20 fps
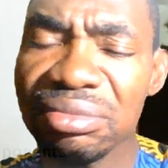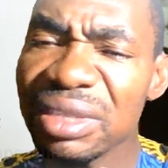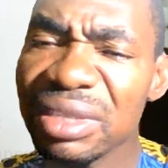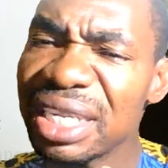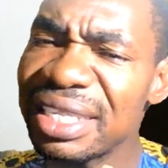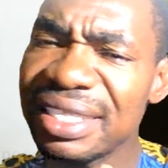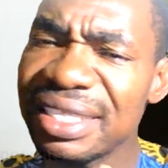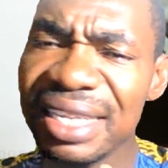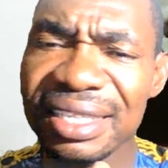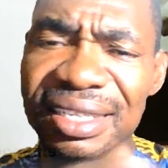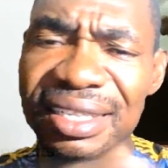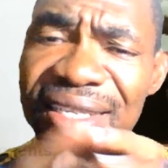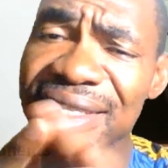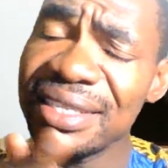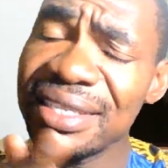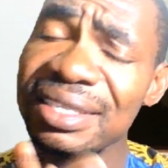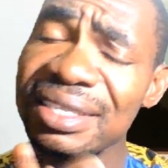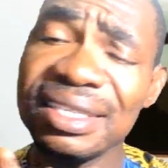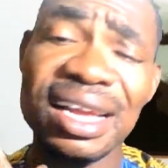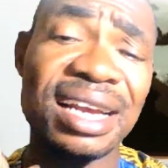sentences are
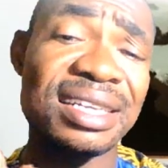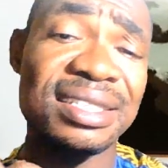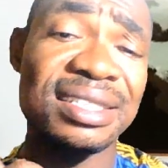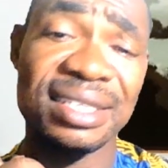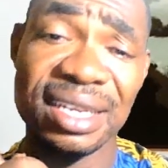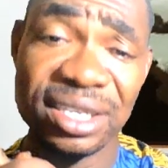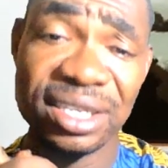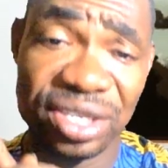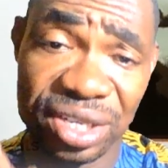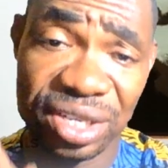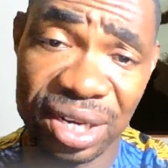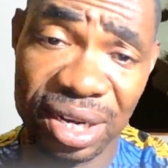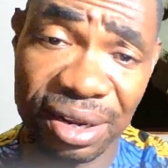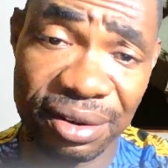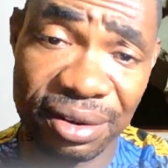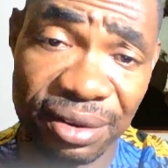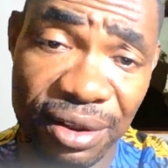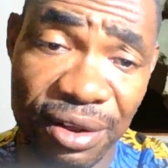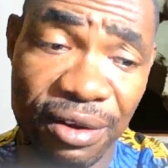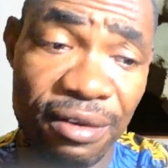essential
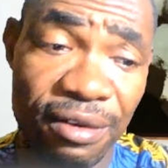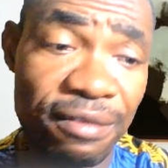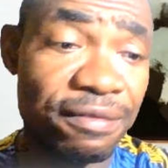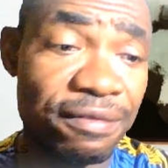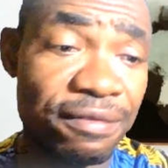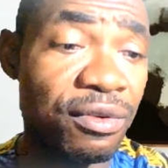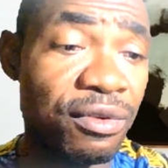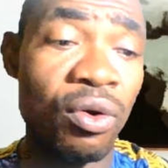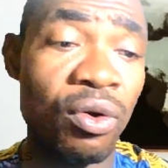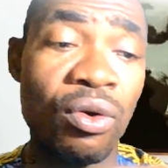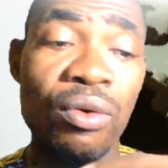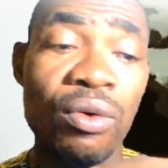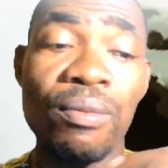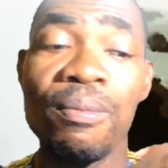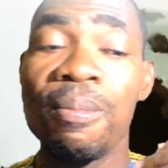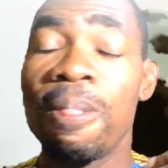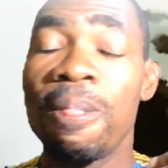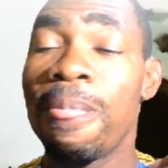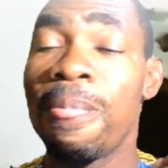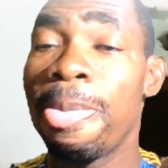for
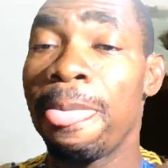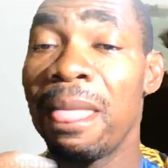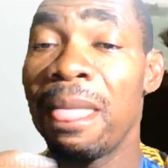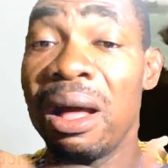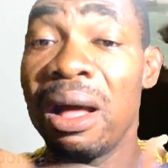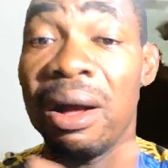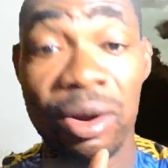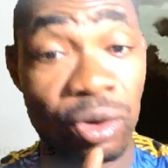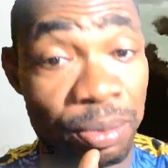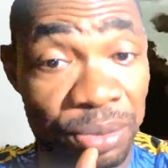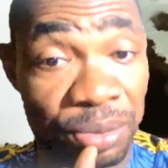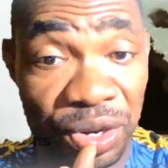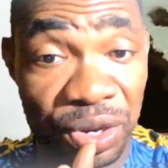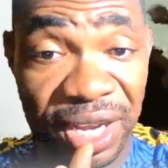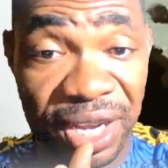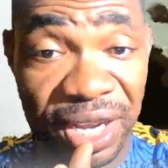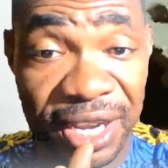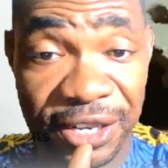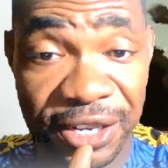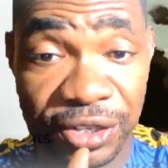our
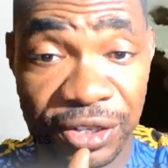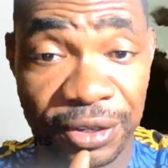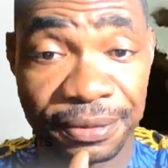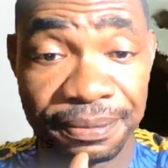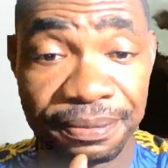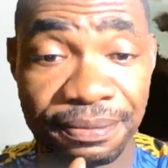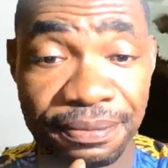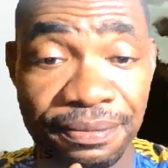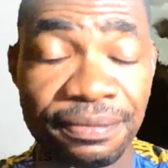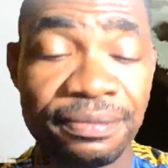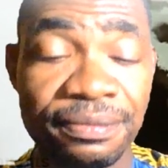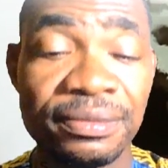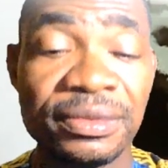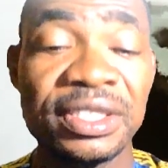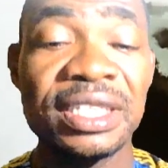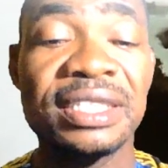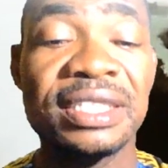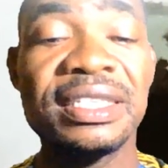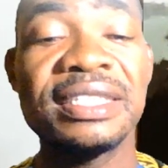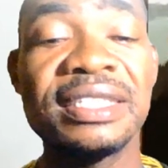communication.
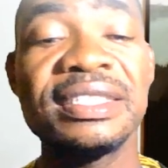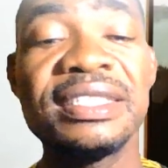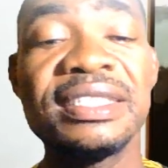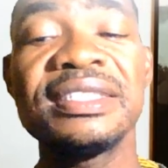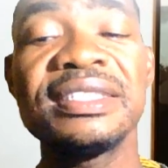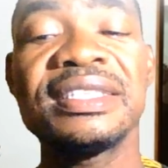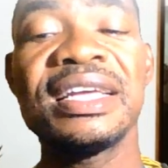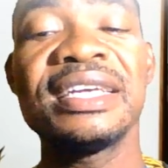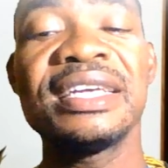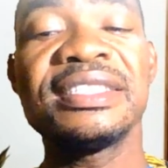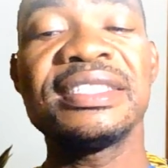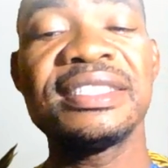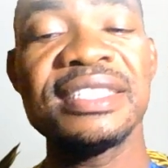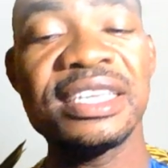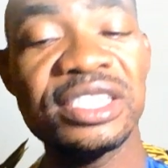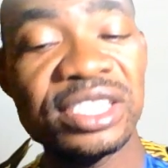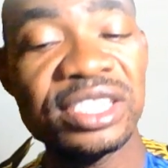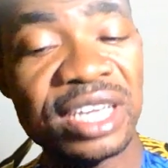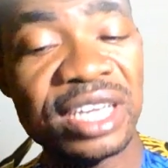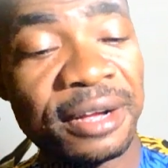Sentences are
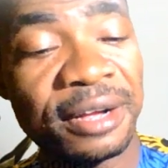essential